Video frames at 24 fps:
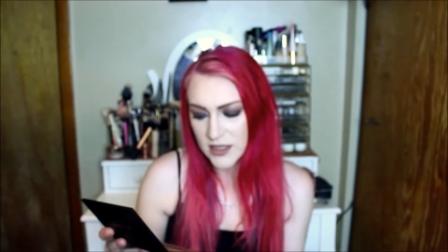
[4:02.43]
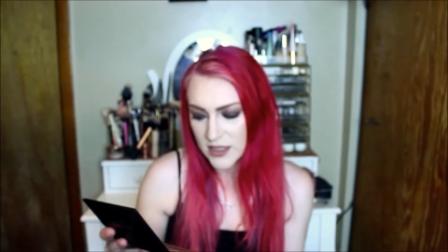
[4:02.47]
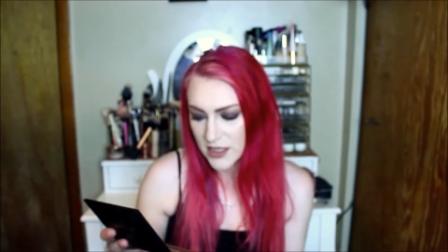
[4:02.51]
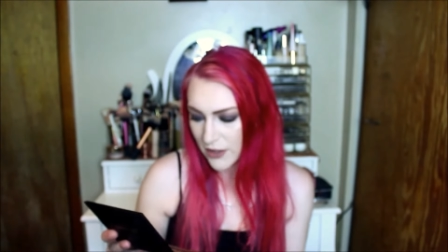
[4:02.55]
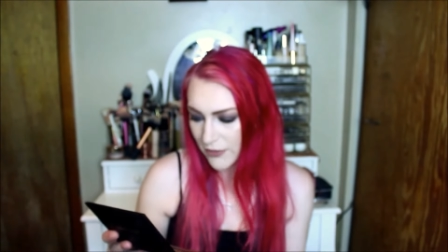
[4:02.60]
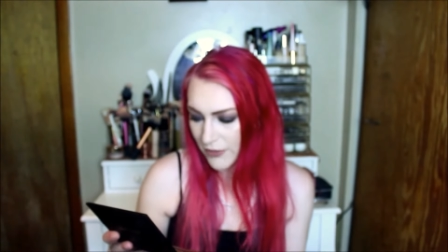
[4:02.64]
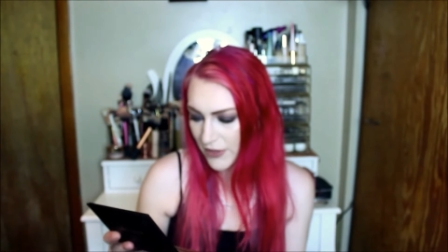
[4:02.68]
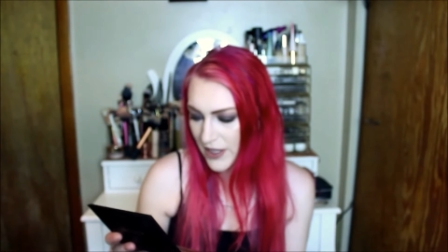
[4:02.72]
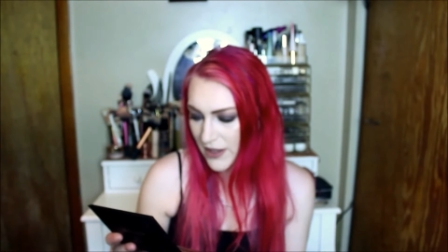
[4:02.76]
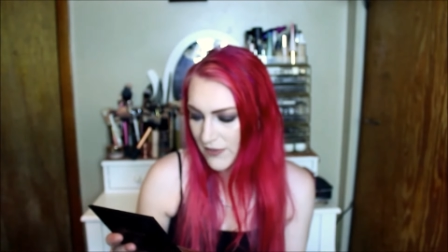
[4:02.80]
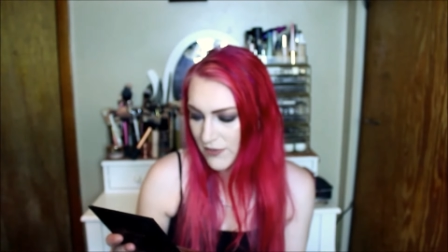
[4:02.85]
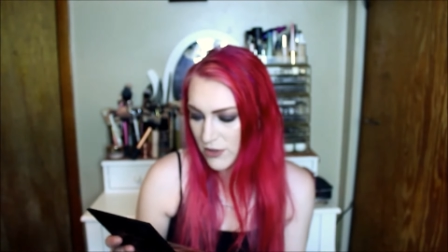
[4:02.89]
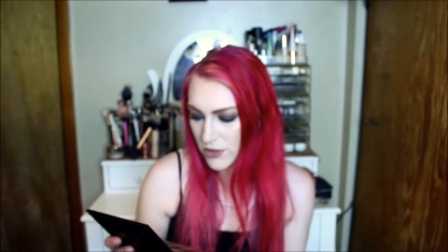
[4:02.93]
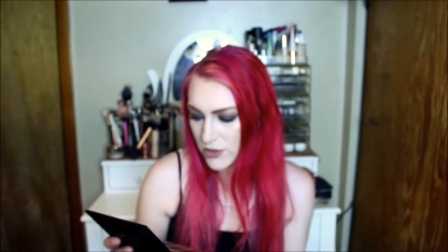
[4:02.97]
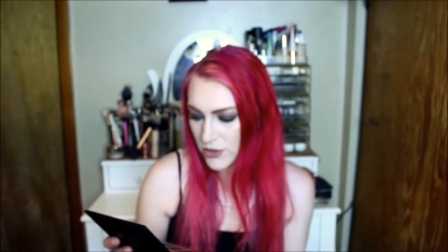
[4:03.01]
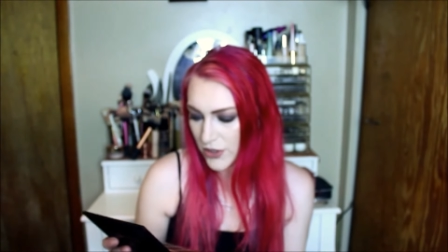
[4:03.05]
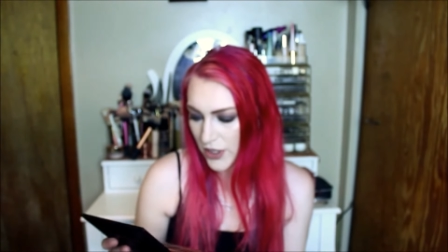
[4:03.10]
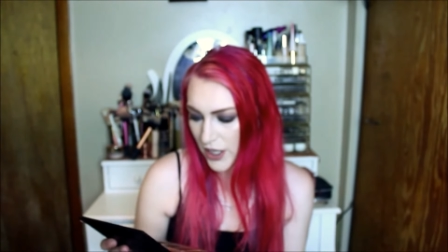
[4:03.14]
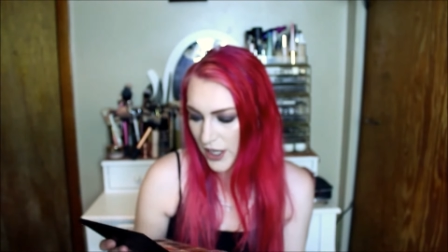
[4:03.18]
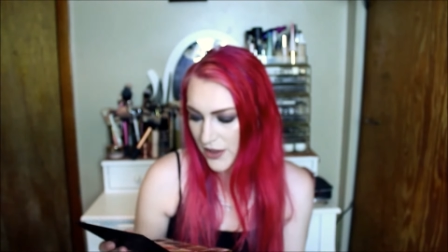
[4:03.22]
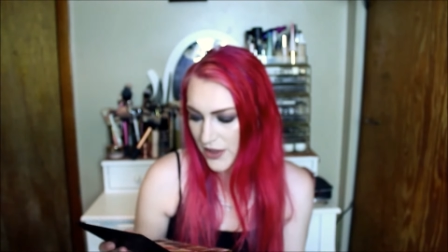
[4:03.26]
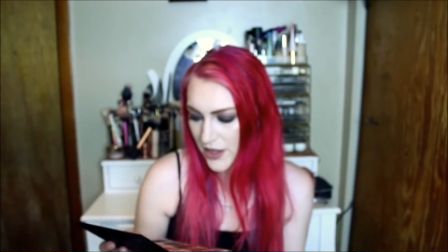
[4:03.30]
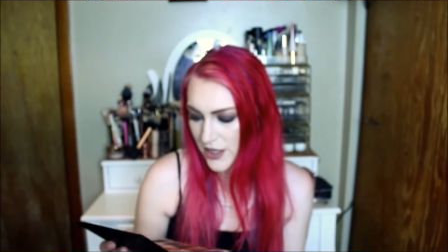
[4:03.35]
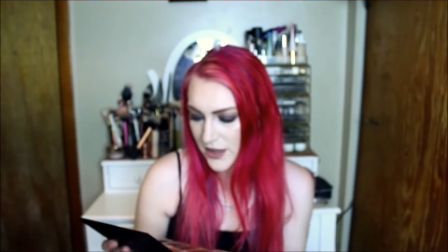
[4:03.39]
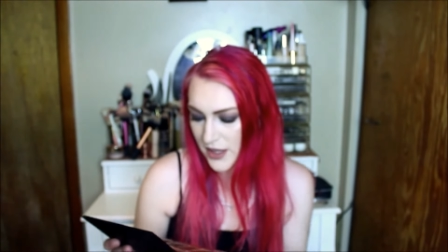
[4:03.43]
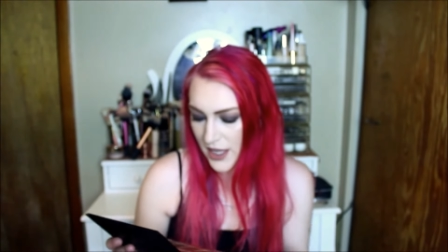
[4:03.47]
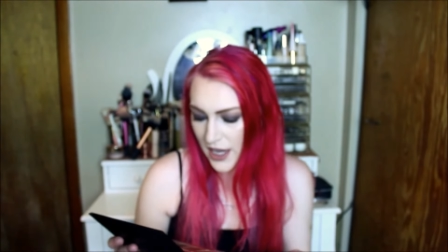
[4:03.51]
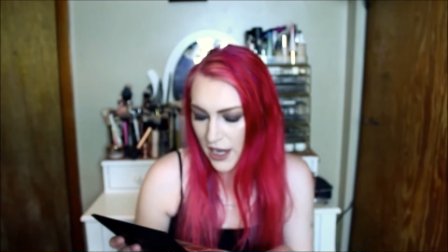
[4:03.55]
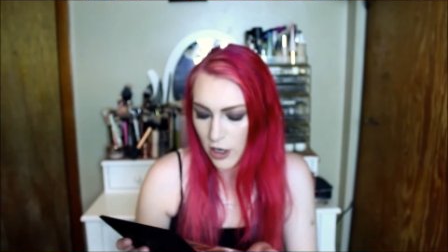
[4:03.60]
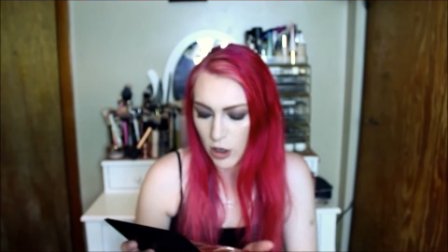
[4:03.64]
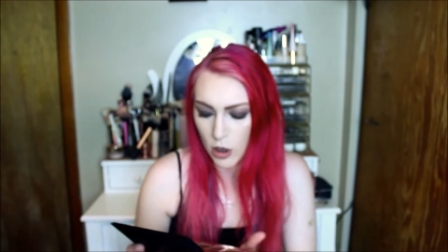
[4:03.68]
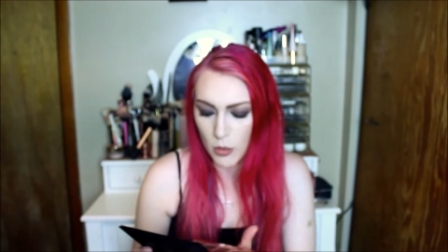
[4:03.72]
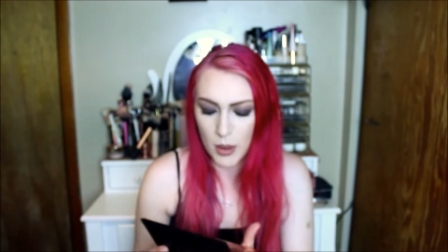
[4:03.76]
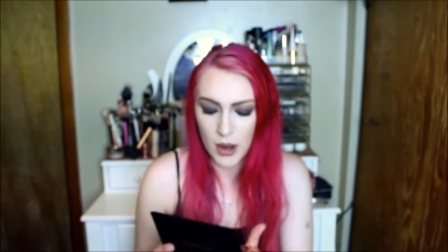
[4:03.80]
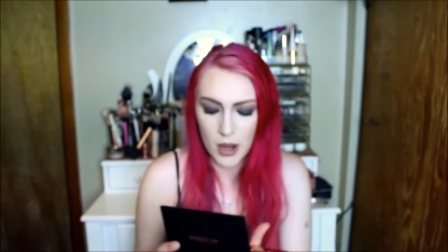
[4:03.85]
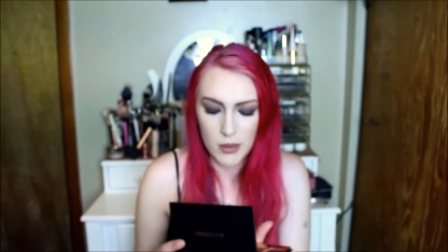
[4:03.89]
Definitely have to try this
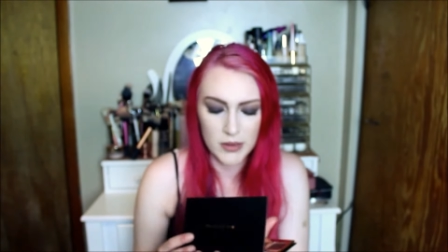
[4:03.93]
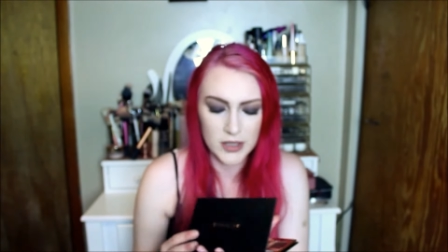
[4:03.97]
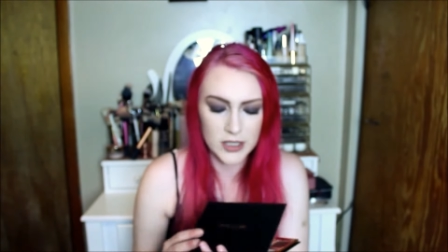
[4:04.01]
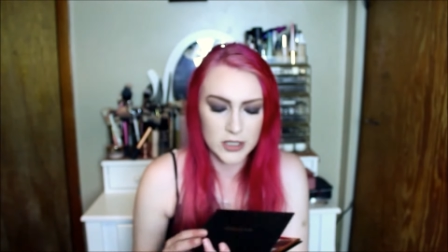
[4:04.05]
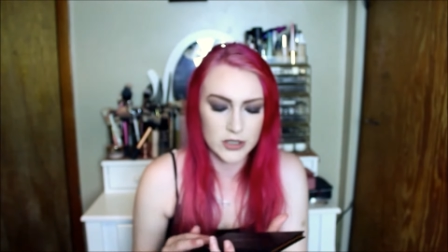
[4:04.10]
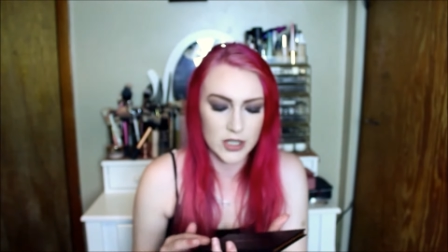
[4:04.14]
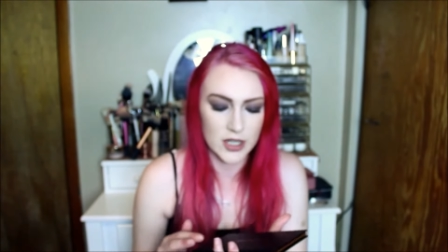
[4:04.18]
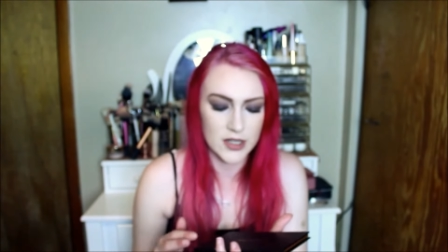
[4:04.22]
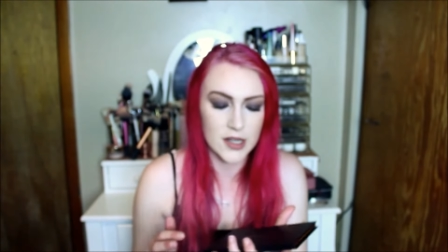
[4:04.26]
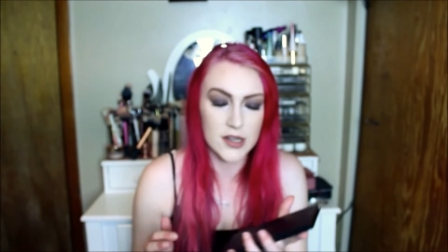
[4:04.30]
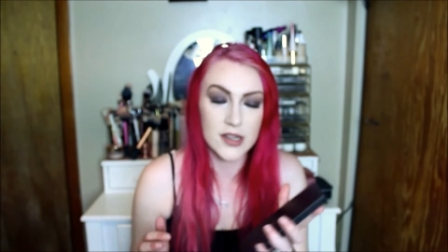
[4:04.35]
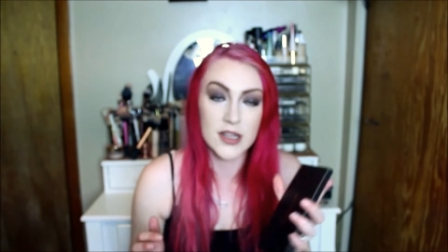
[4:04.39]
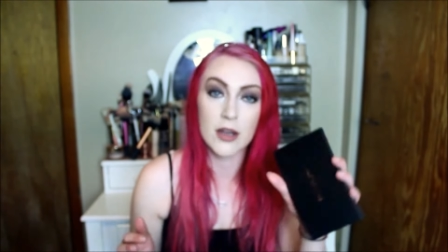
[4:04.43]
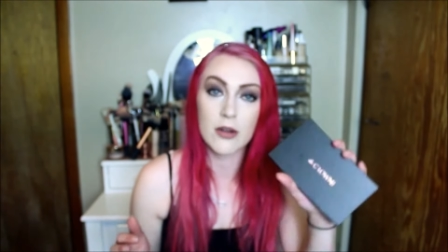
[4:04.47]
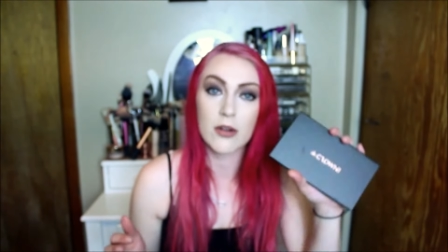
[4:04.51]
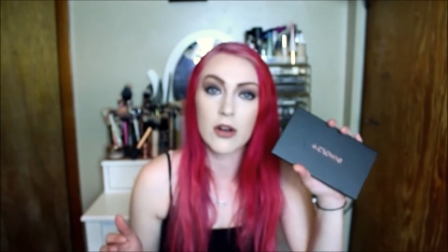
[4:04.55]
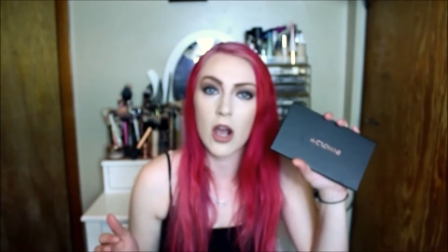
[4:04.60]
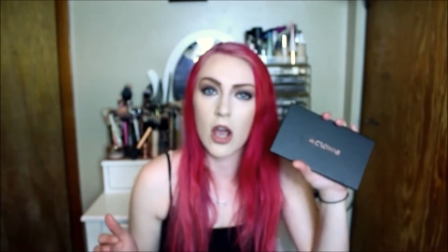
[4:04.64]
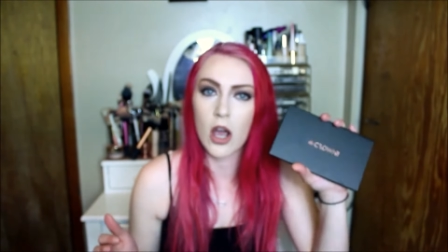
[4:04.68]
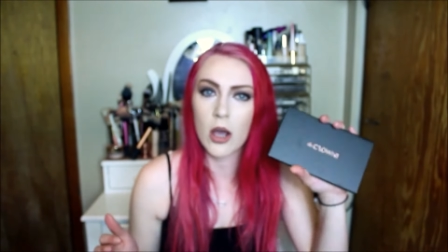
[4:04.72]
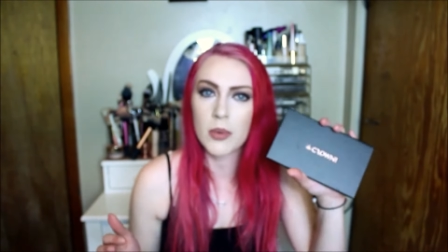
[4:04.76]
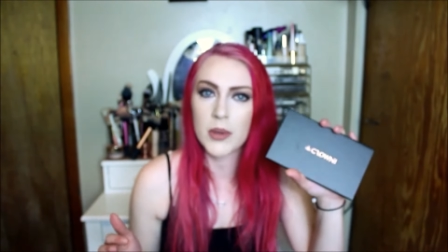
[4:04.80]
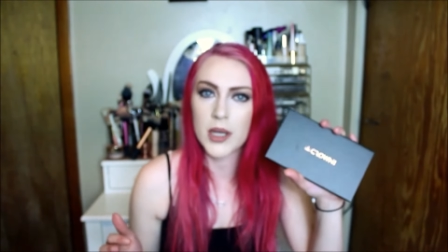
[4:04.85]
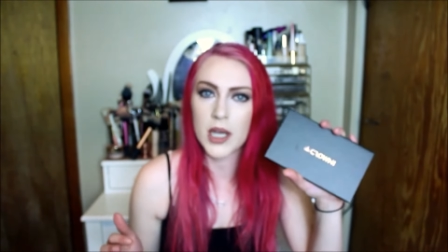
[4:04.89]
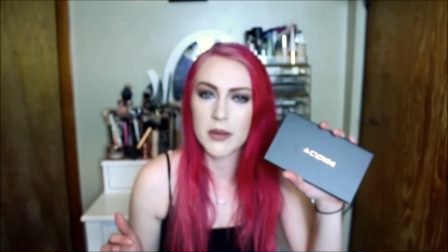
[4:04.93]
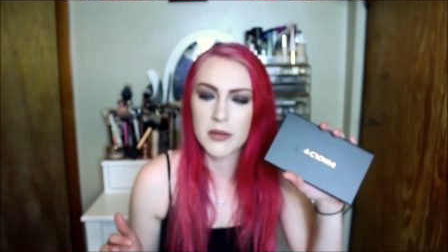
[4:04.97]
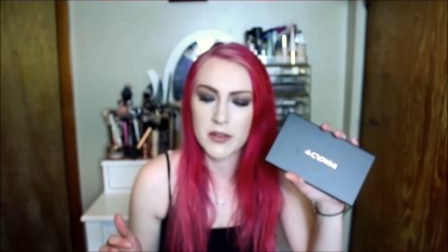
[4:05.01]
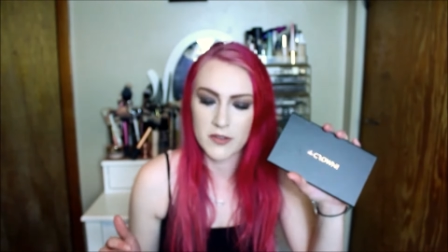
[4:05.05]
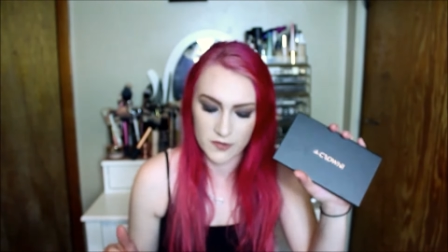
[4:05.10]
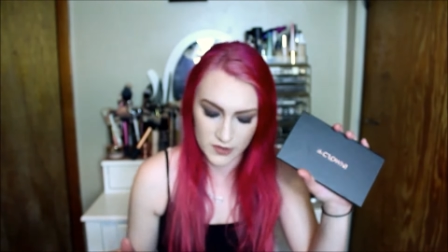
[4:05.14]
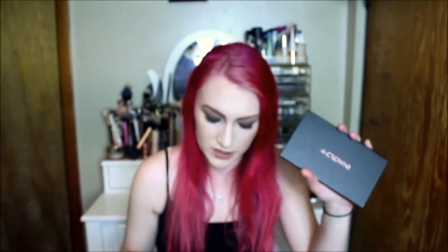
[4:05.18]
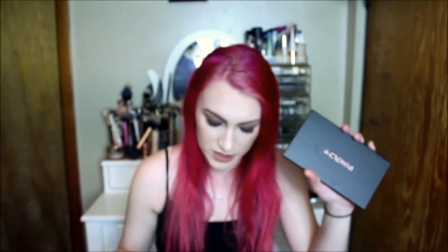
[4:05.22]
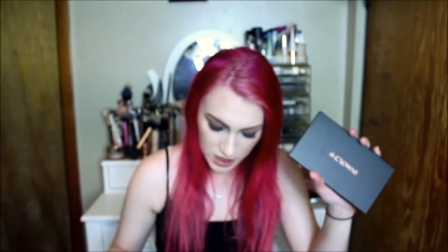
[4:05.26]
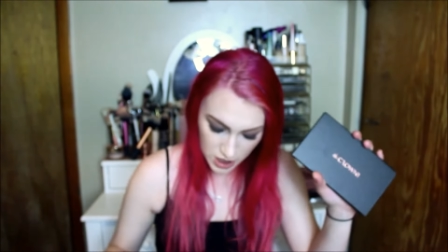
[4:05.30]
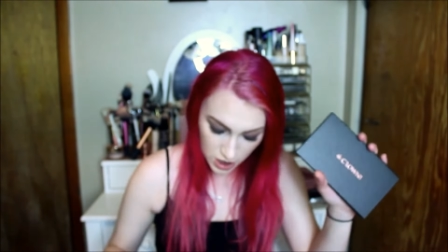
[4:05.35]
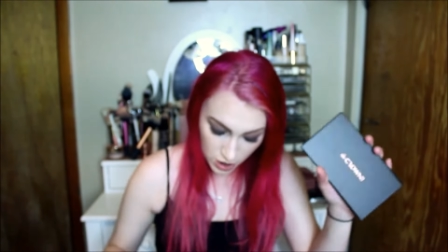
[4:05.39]
out. I'll probably try this out in an
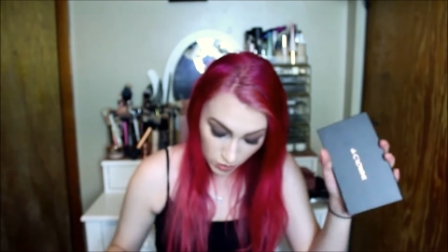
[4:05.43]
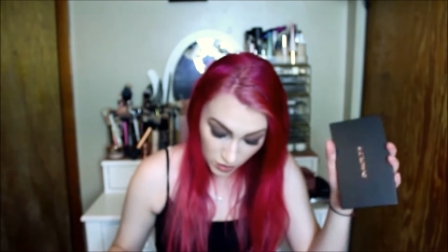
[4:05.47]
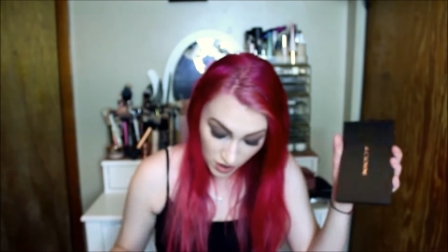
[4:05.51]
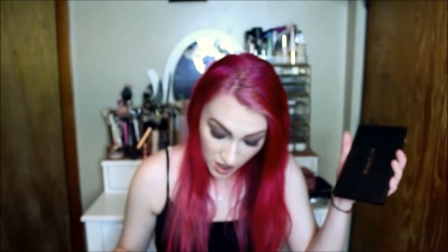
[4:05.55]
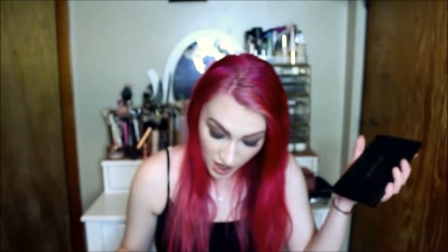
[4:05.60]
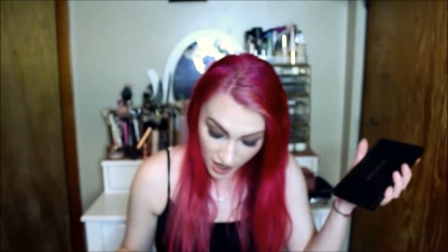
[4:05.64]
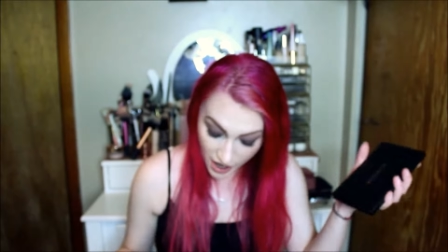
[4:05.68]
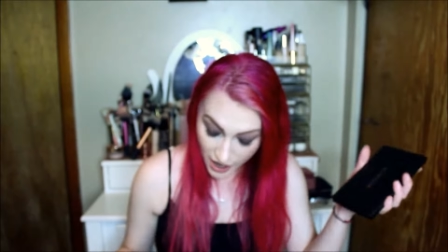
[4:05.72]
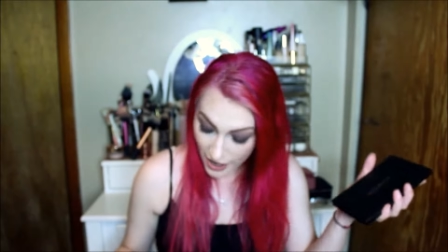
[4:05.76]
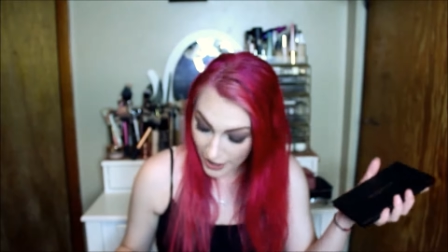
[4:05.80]
upcoming video.